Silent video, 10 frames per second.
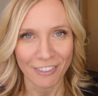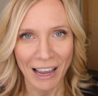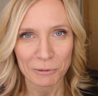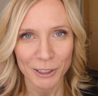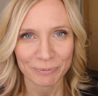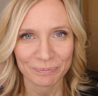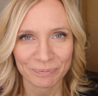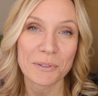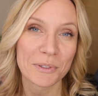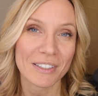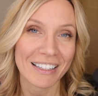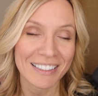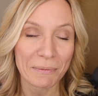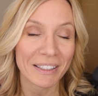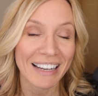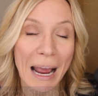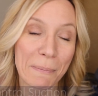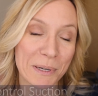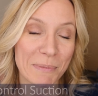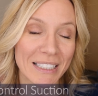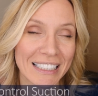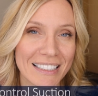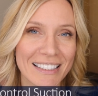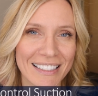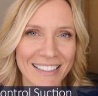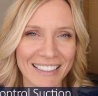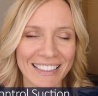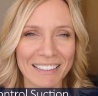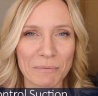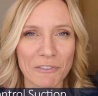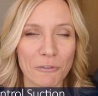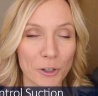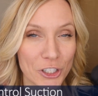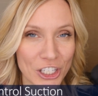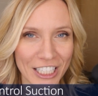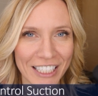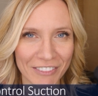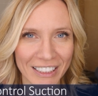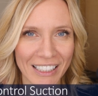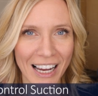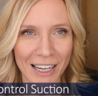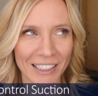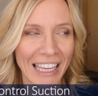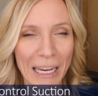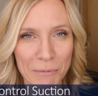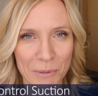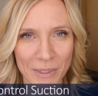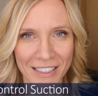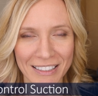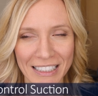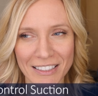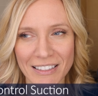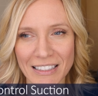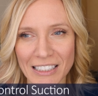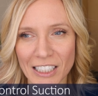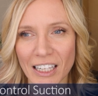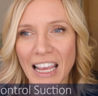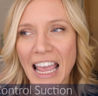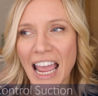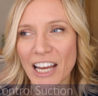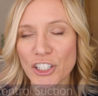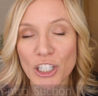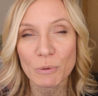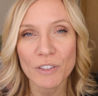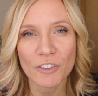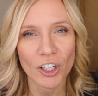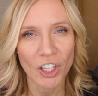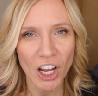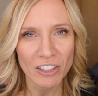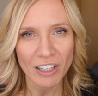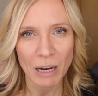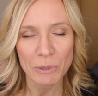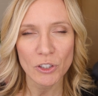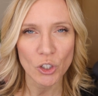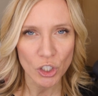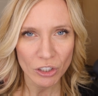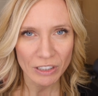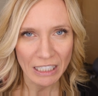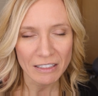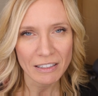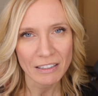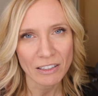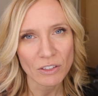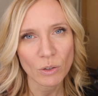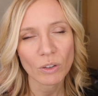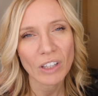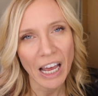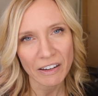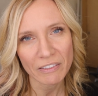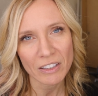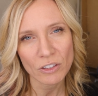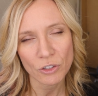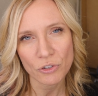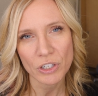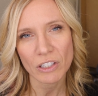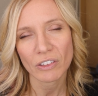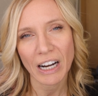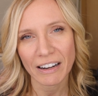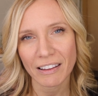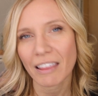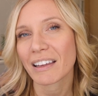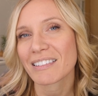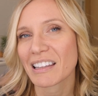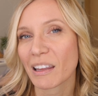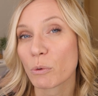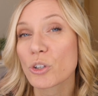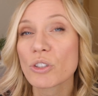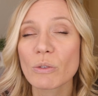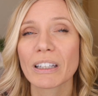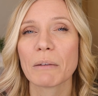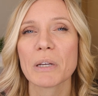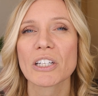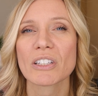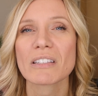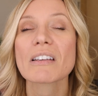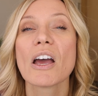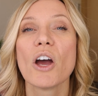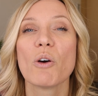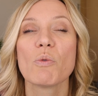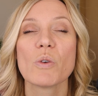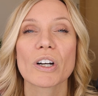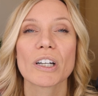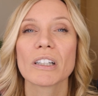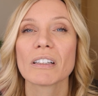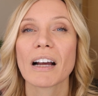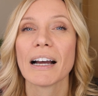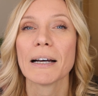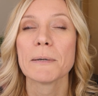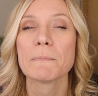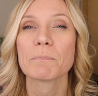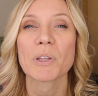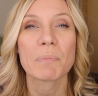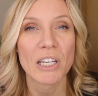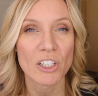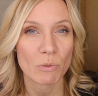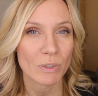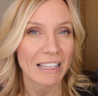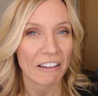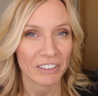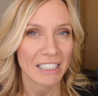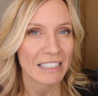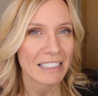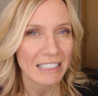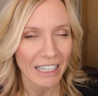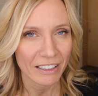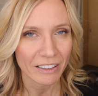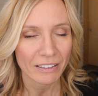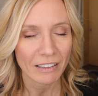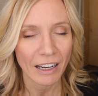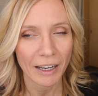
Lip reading: for that one. This was something that happened to my dental assistant before she even came to me as a dental assistant. And she was for a long time a surgical dental assistant. So a lot of the surgeries, a lot of the things that they were doing on patients were, the patient was heavily sedated.